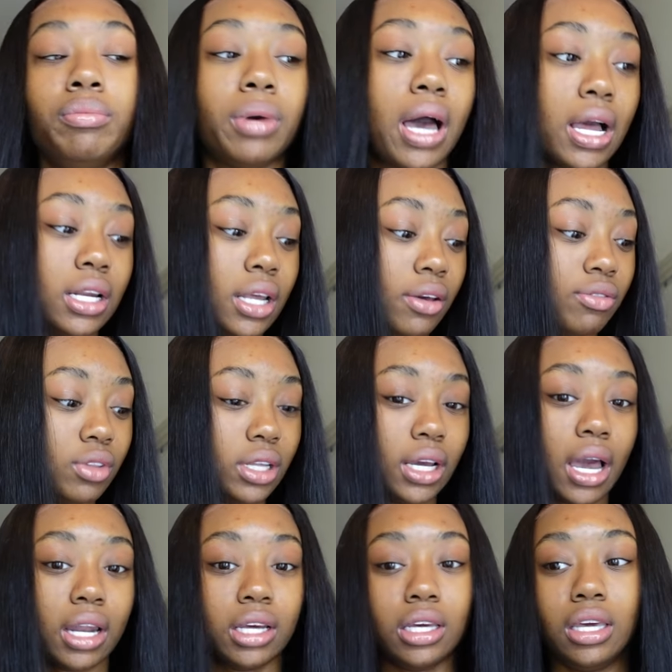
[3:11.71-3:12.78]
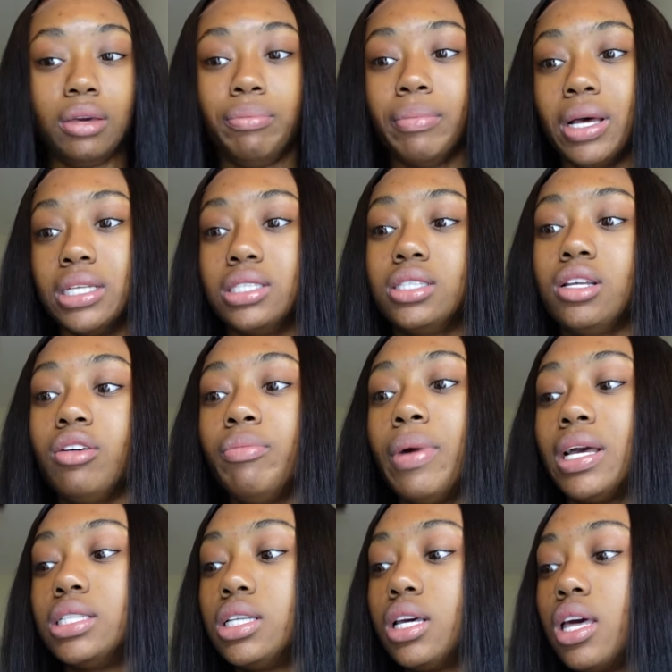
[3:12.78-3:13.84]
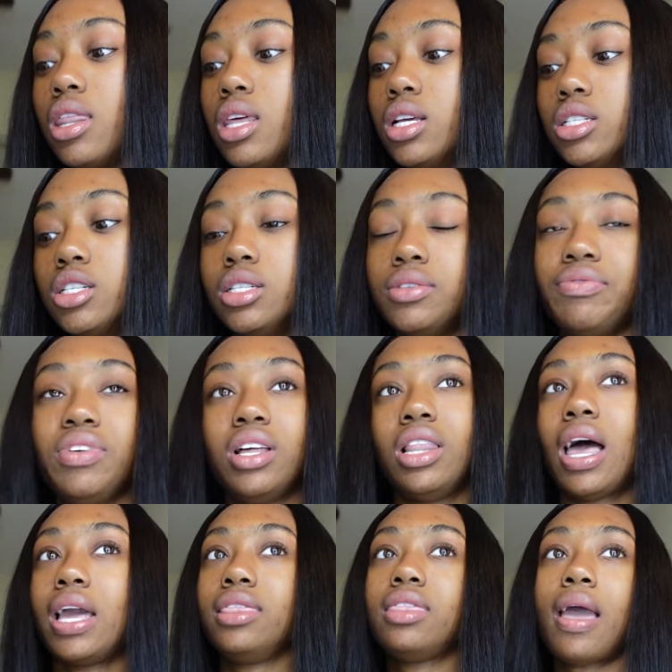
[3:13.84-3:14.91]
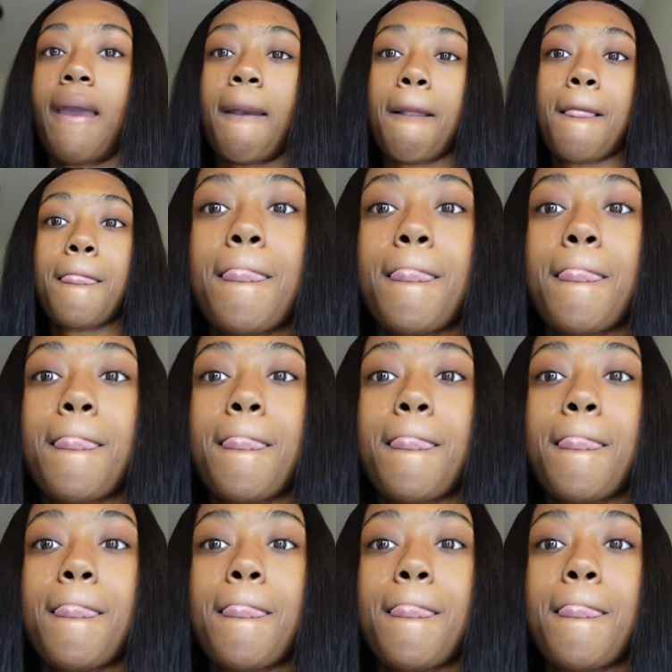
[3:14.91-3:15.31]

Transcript: but I definitely gotta get myself back together and just feel like that.